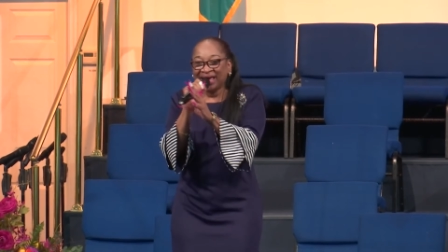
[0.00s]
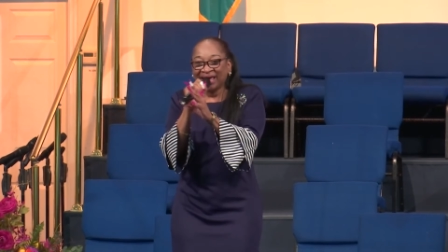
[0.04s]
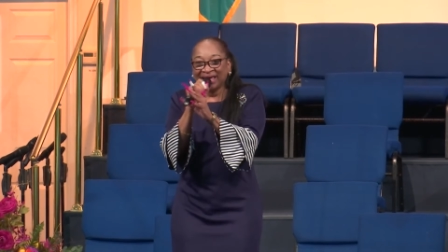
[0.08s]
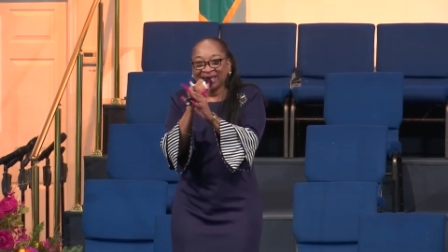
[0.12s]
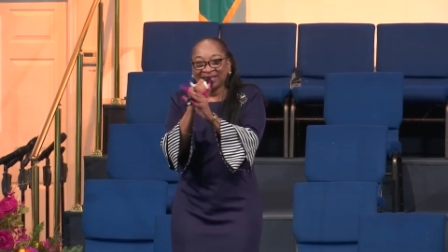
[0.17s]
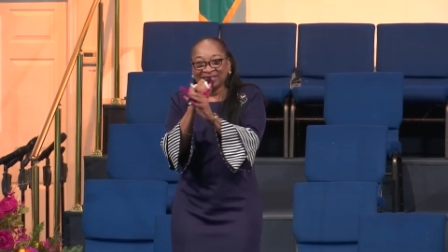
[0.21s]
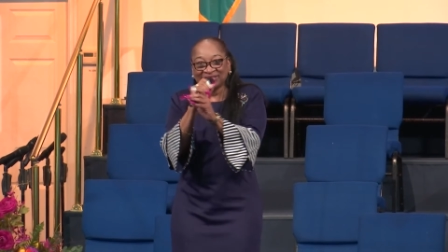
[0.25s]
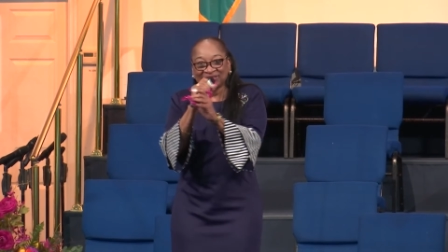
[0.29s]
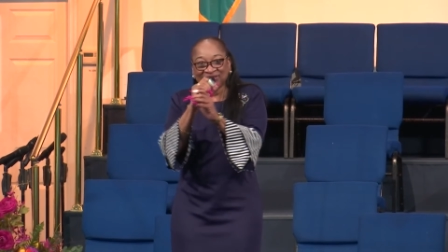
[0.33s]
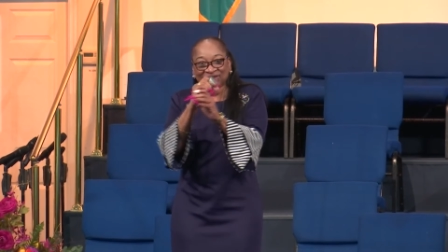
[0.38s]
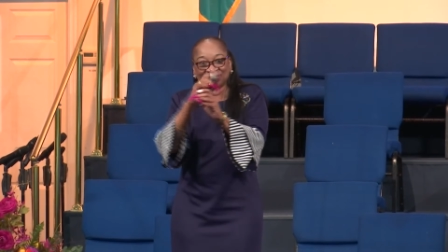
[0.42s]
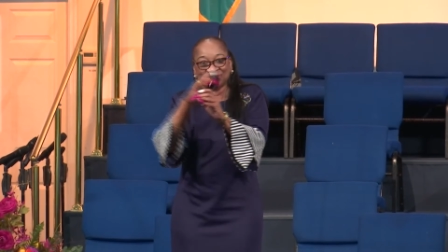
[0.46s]

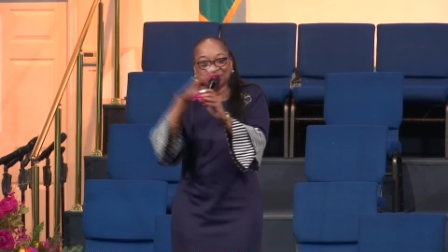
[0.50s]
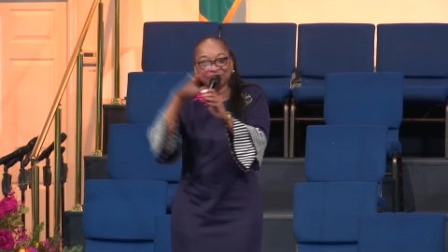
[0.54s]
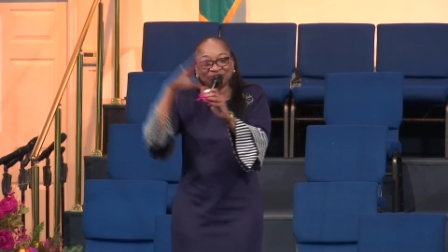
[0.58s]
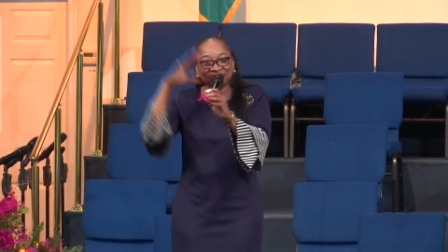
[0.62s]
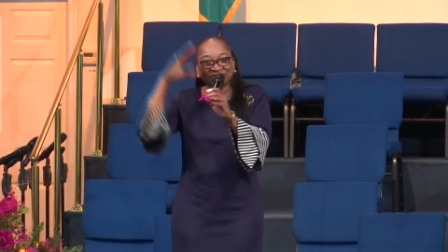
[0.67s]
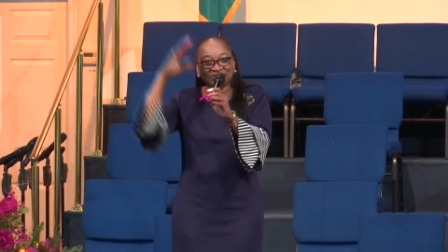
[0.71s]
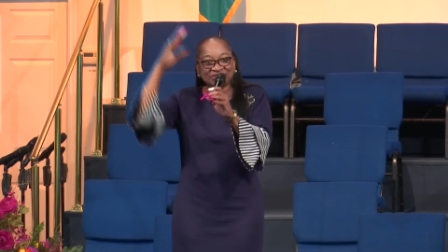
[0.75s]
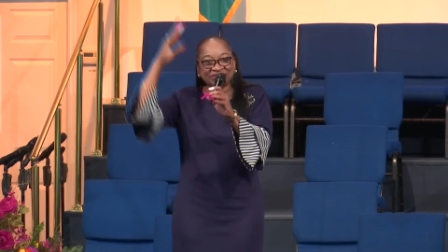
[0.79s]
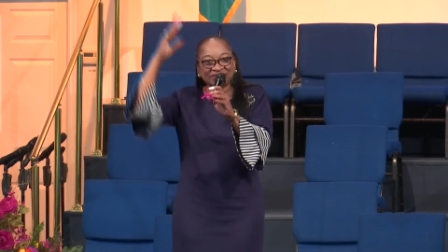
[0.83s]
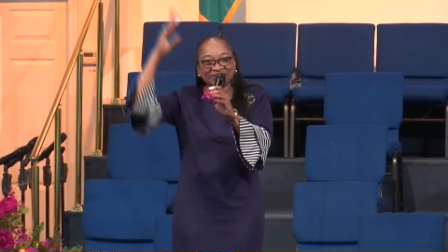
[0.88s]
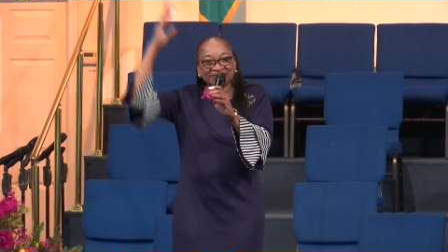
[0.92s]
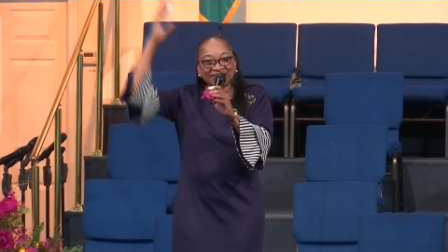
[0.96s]
is to
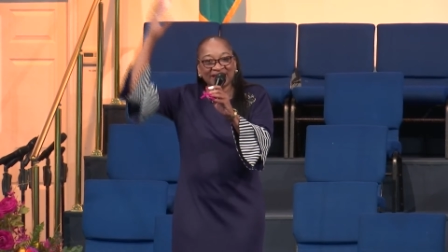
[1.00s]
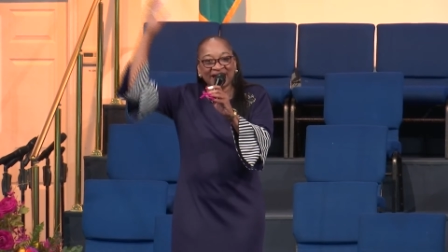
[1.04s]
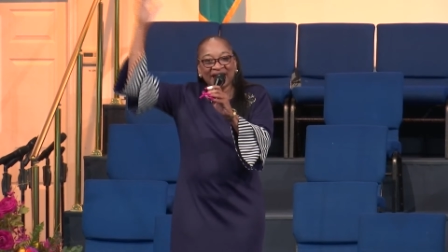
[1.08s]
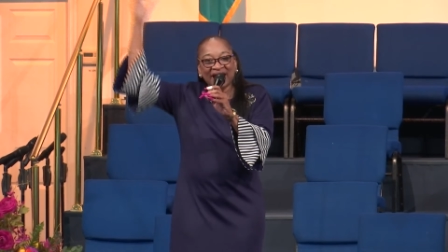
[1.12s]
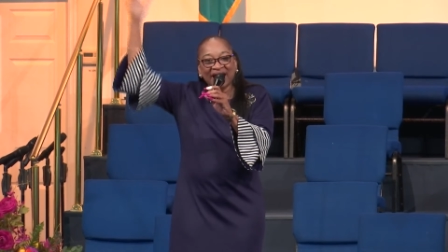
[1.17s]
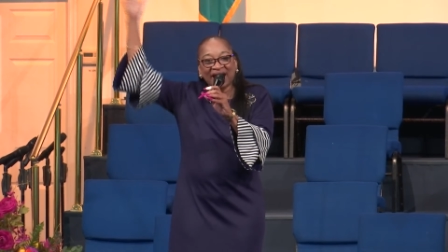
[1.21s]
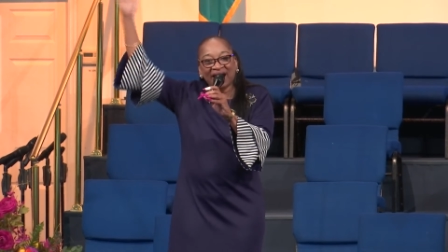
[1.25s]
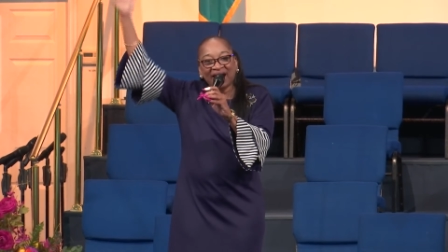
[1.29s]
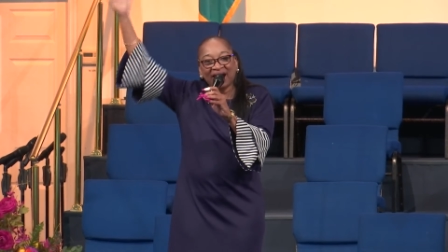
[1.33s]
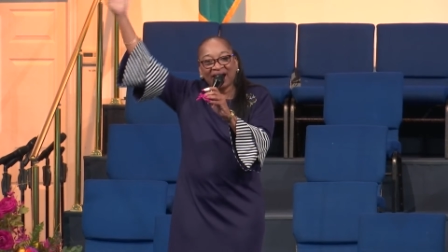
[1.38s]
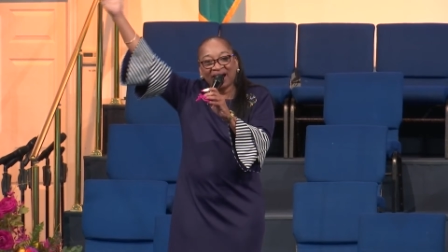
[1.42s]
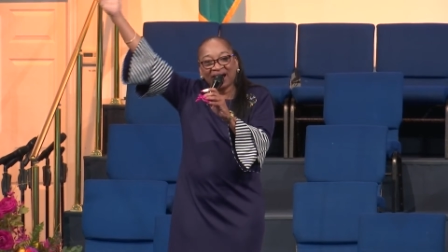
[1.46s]
just
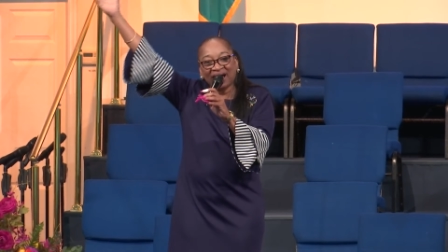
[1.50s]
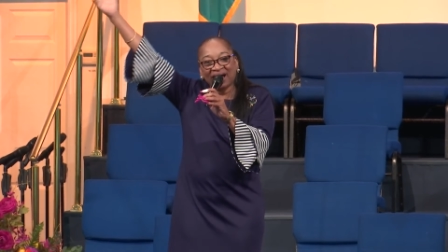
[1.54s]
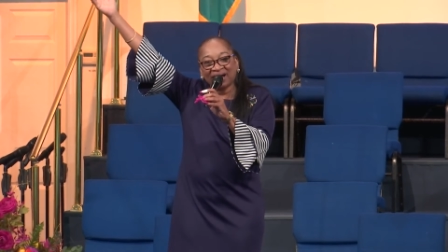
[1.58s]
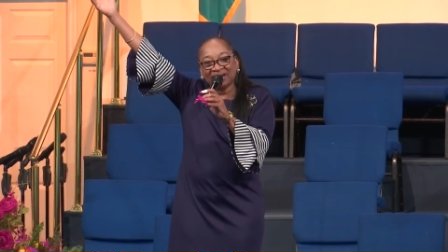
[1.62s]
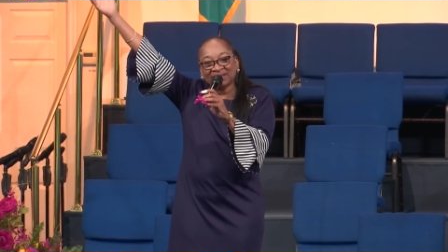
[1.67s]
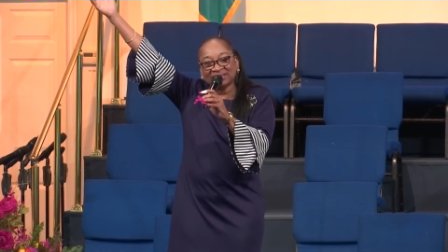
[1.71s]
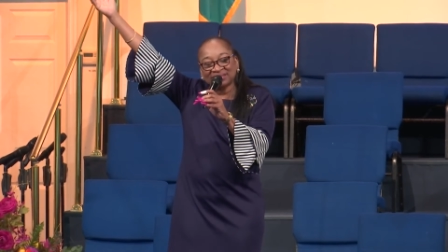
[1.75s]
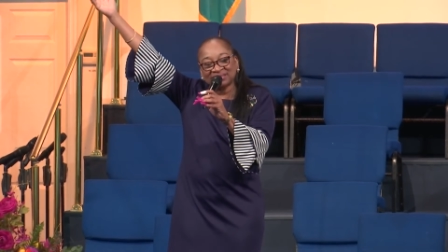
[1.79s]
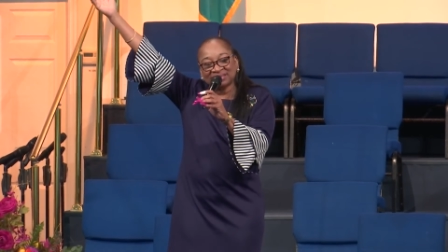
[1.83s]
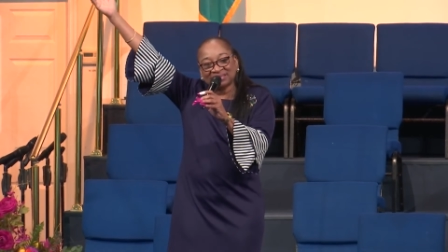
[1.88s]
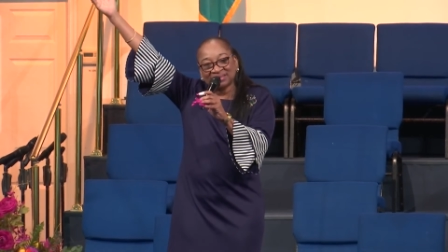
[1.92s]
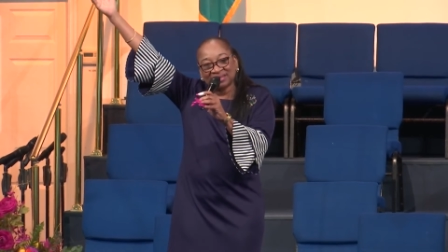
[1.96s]

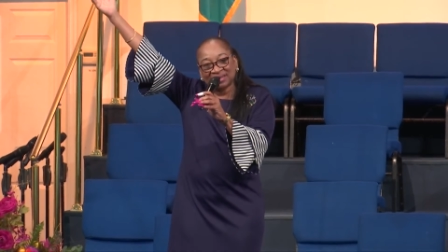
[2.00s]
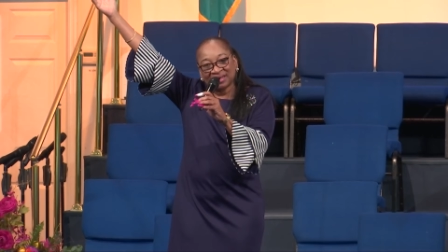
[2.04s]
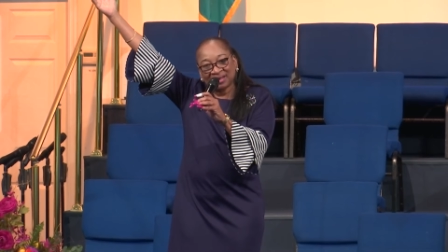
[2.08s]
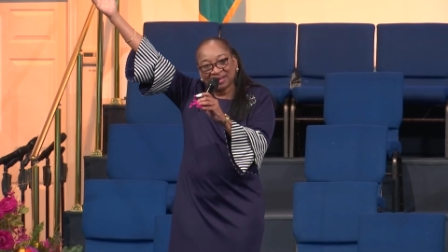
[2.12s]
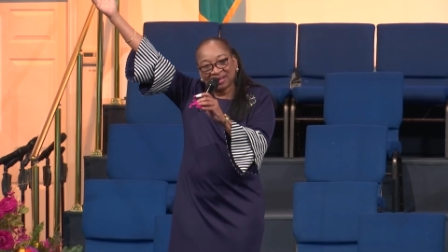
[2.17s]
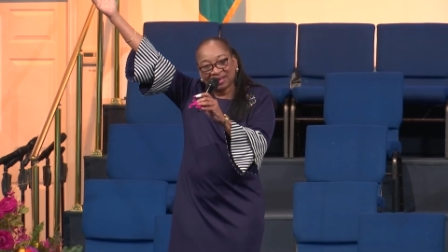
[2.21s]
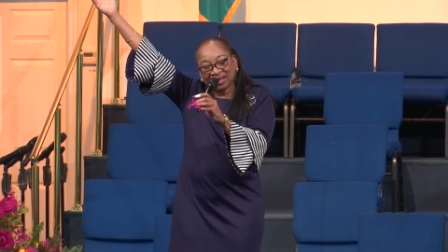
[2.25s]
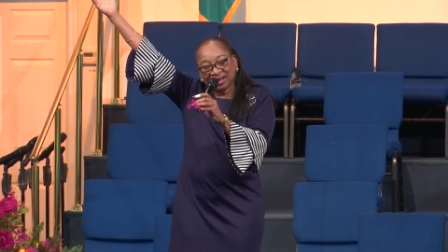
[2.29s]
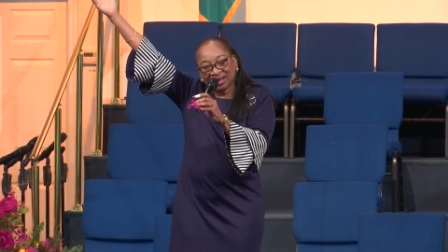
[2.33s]
ask